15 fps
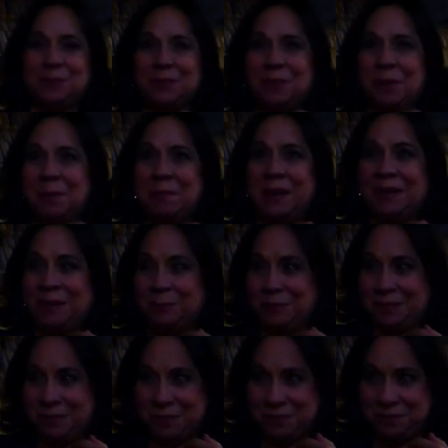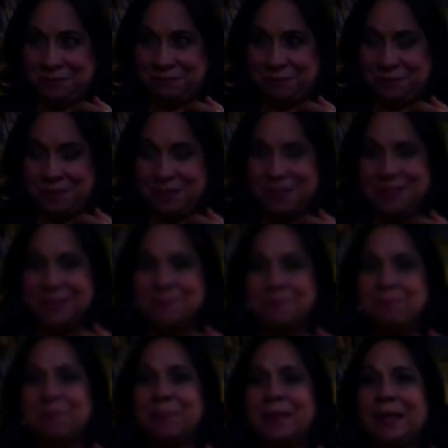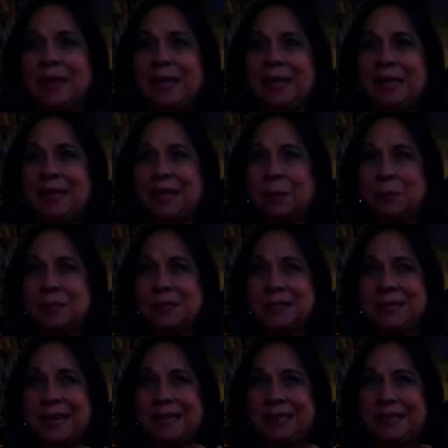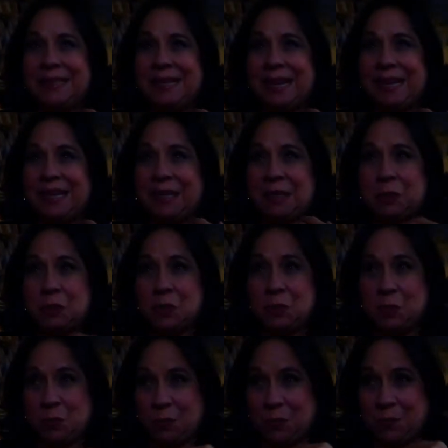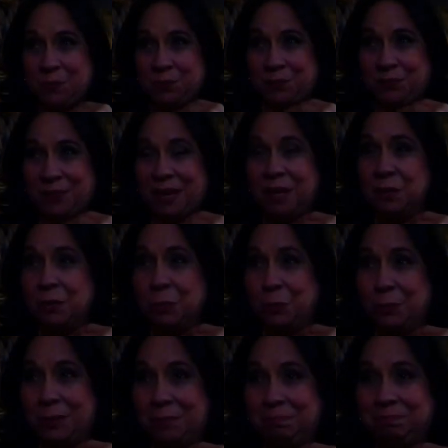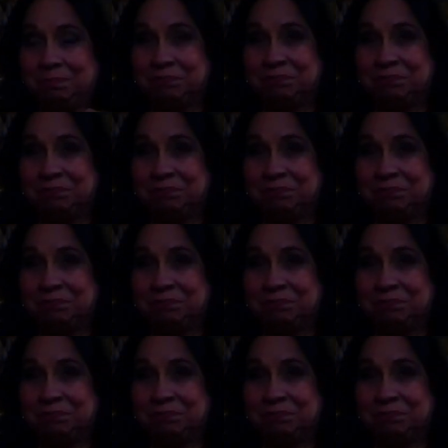to come and audition for us that was 1982, 83,